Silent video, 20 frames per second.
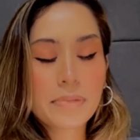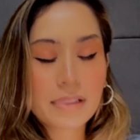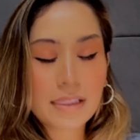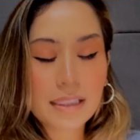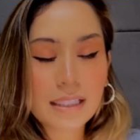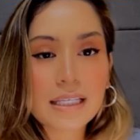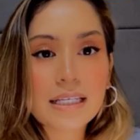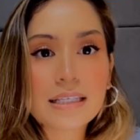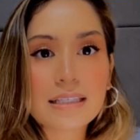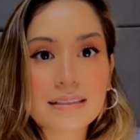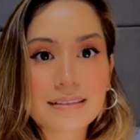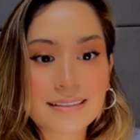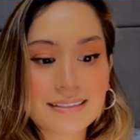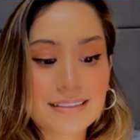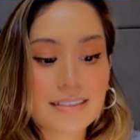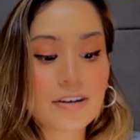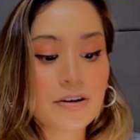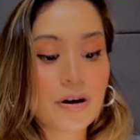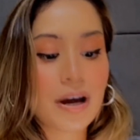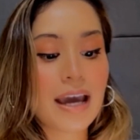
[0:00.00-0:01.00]
Please,
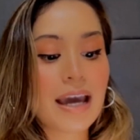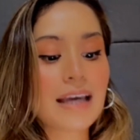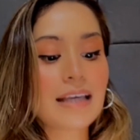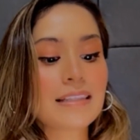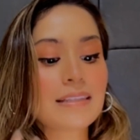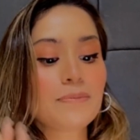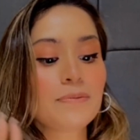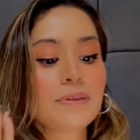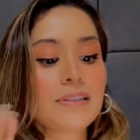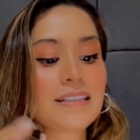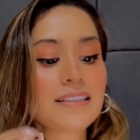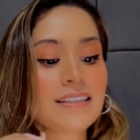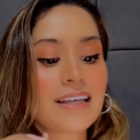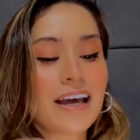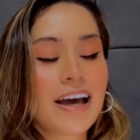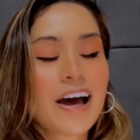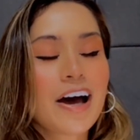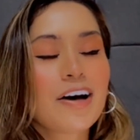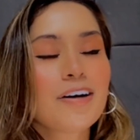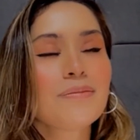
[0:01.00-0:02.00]
okay, please
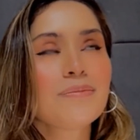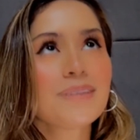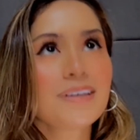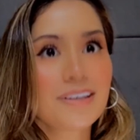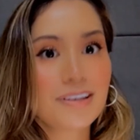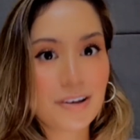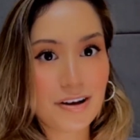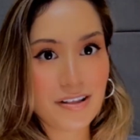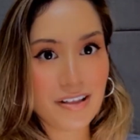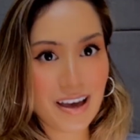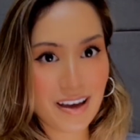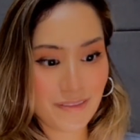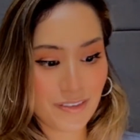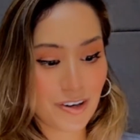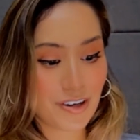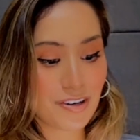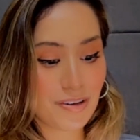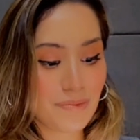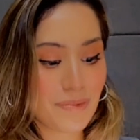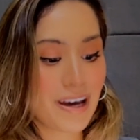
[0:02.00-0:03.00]
tell me y'all have
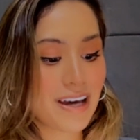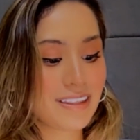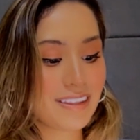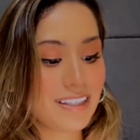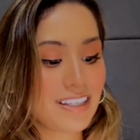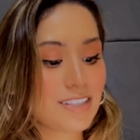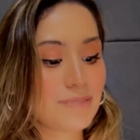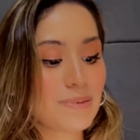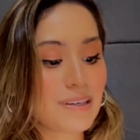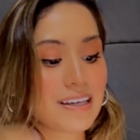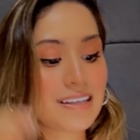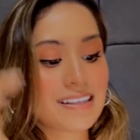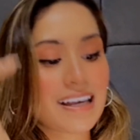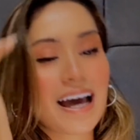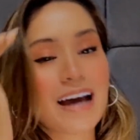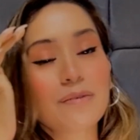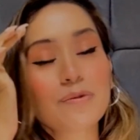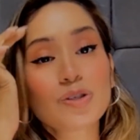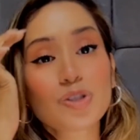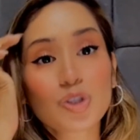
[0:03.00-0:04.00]
heard about this, because
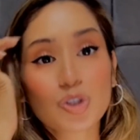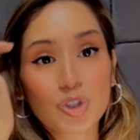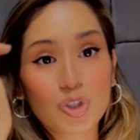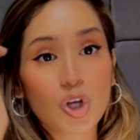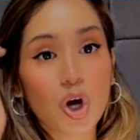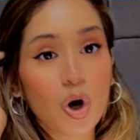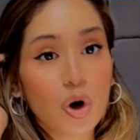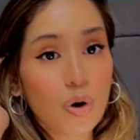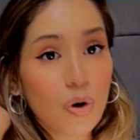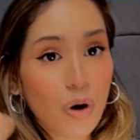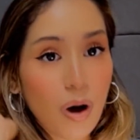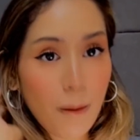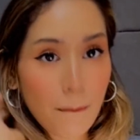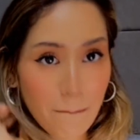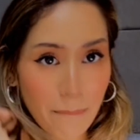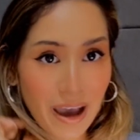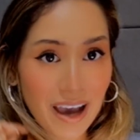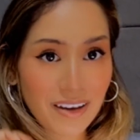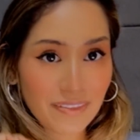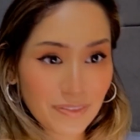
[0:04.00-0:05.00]
I was so
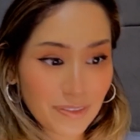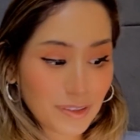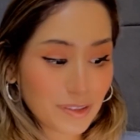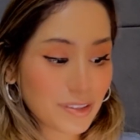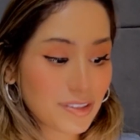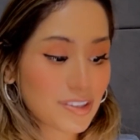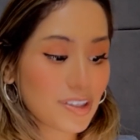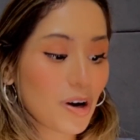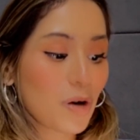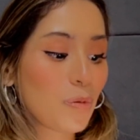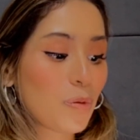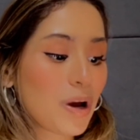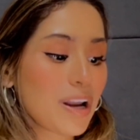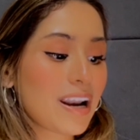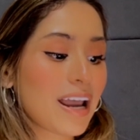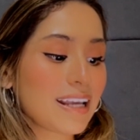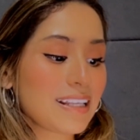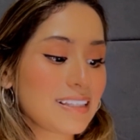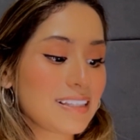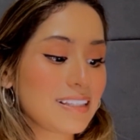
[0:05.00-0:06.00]
baffled when
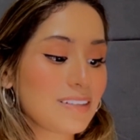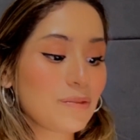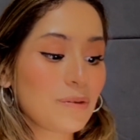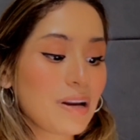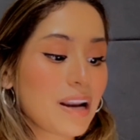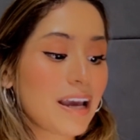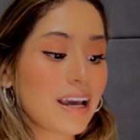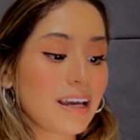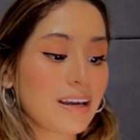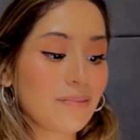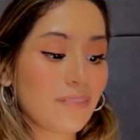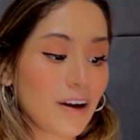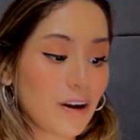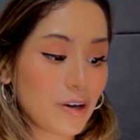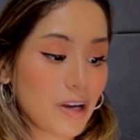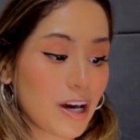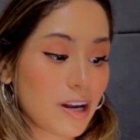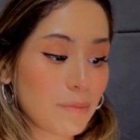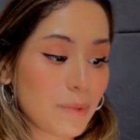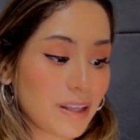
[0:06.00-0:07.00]
I found
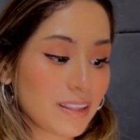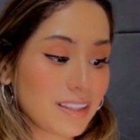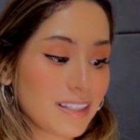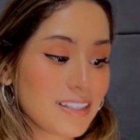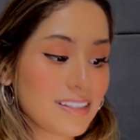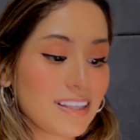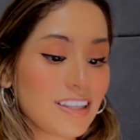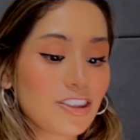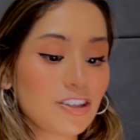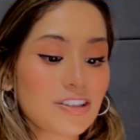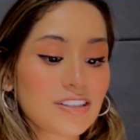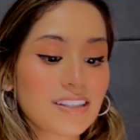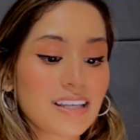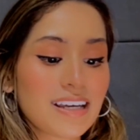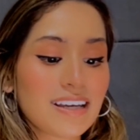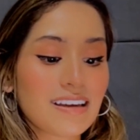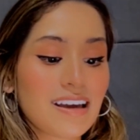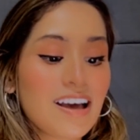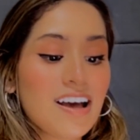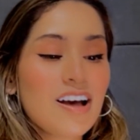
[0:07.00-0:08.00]
out about this. And there's
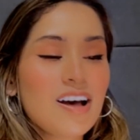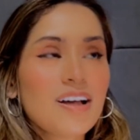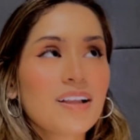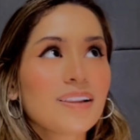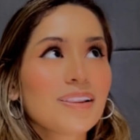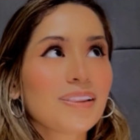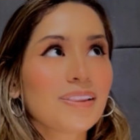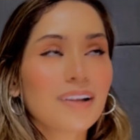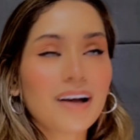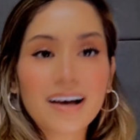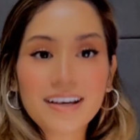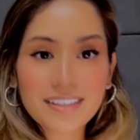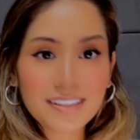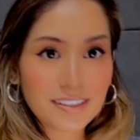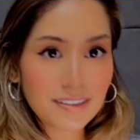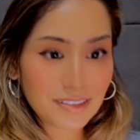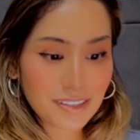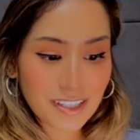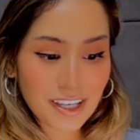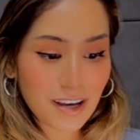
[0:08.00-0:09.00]
like
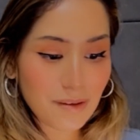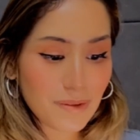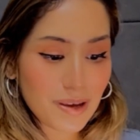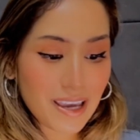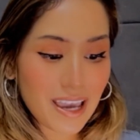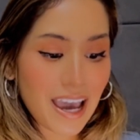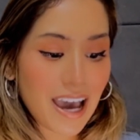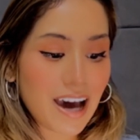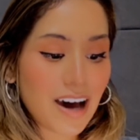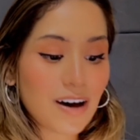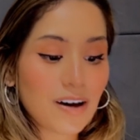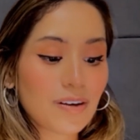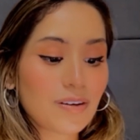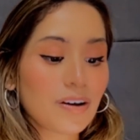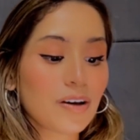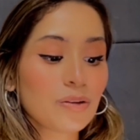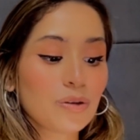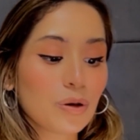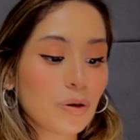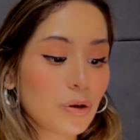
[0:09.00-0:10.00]
lawsuits coming out
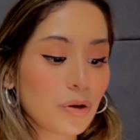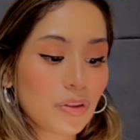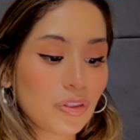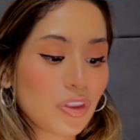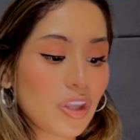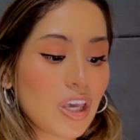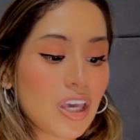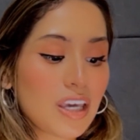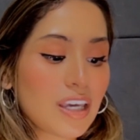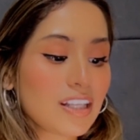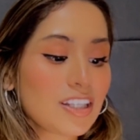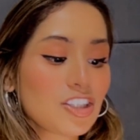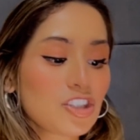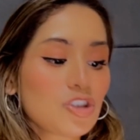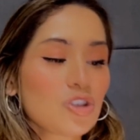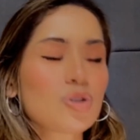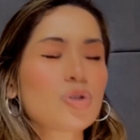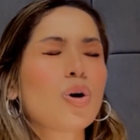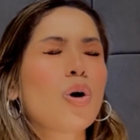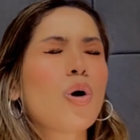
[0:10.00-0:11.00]
on the whole thing, and it's
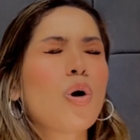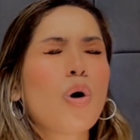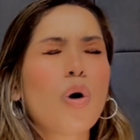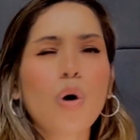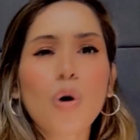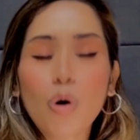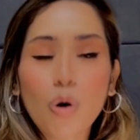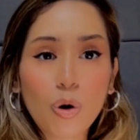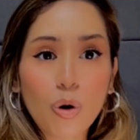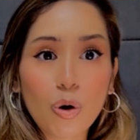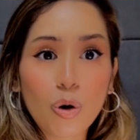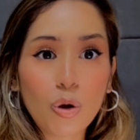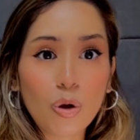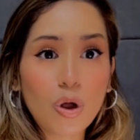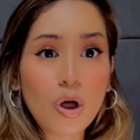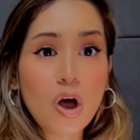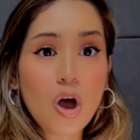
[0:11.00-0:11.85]
just a whole